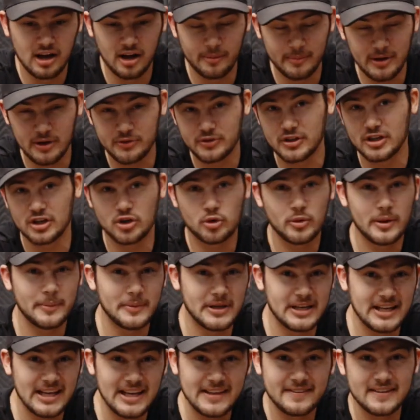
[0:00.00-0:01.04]
about the
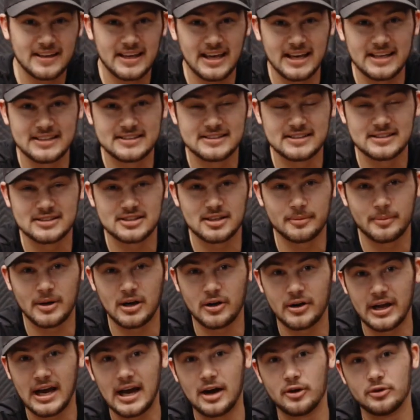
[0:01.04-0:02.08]
equipment in the cases,
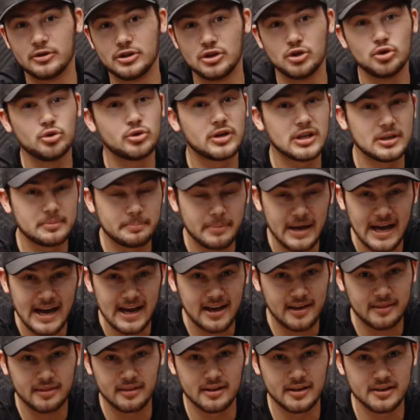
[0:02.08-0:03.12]
about how you can
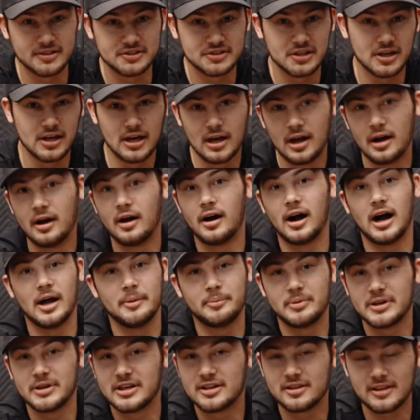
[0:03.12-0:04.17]
pack things,
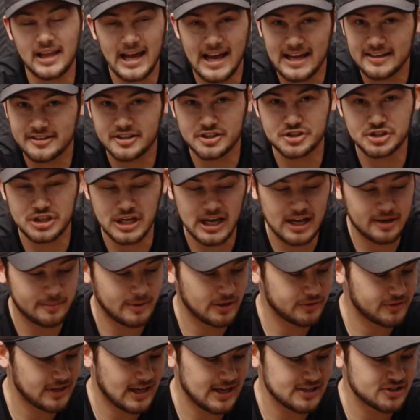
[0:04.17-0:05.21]
I'd be glad to chat
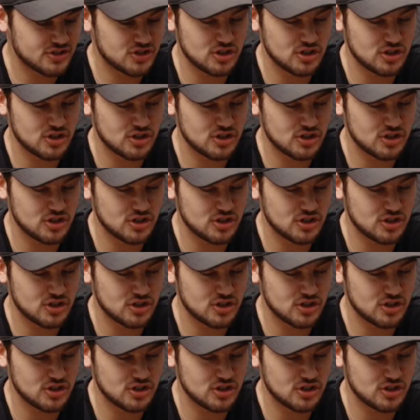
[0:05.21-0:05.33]
about that.